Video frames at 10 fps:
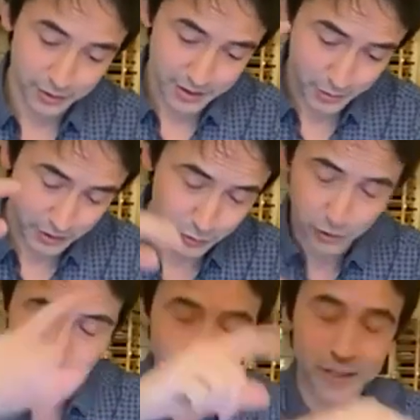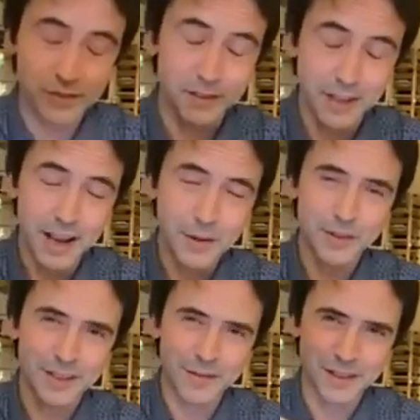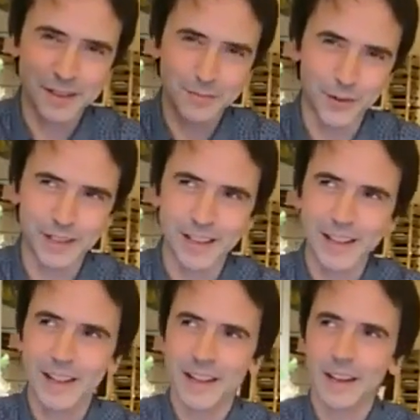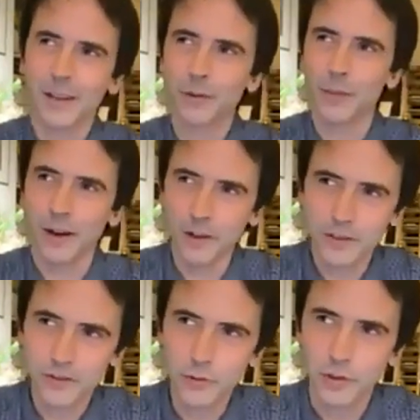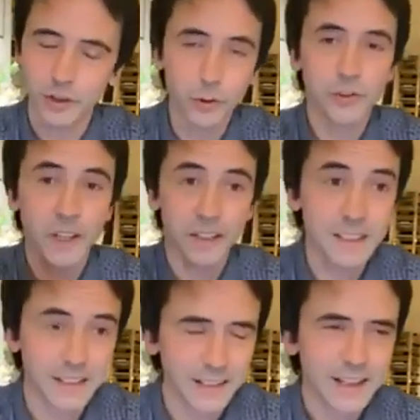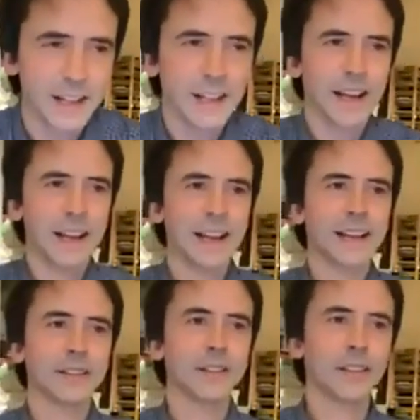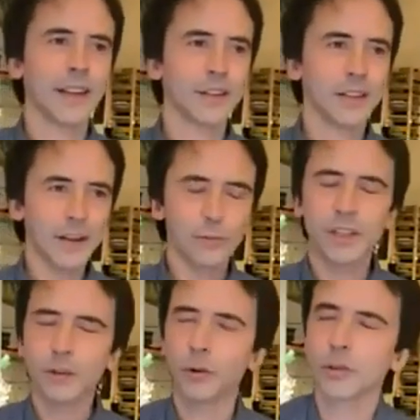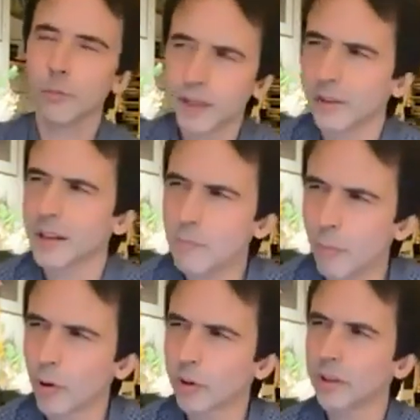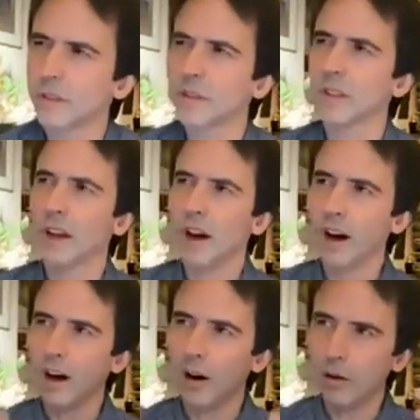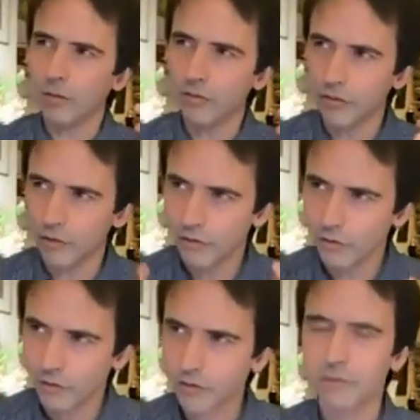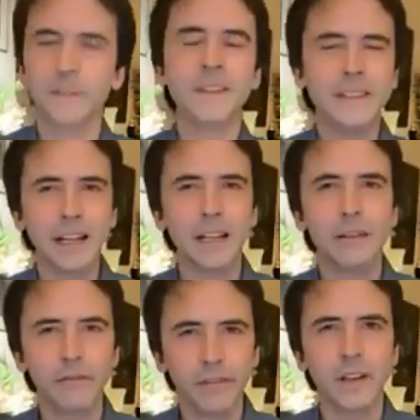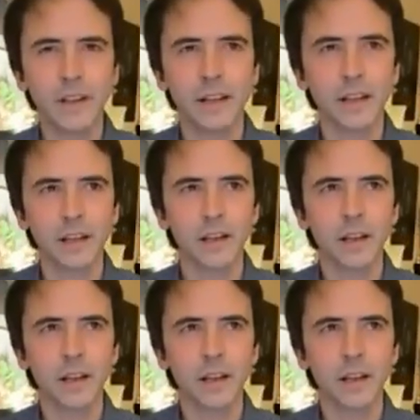there was another lesson I was giving this morning to my other student Constantine, and again we talked about the importance of physically feeling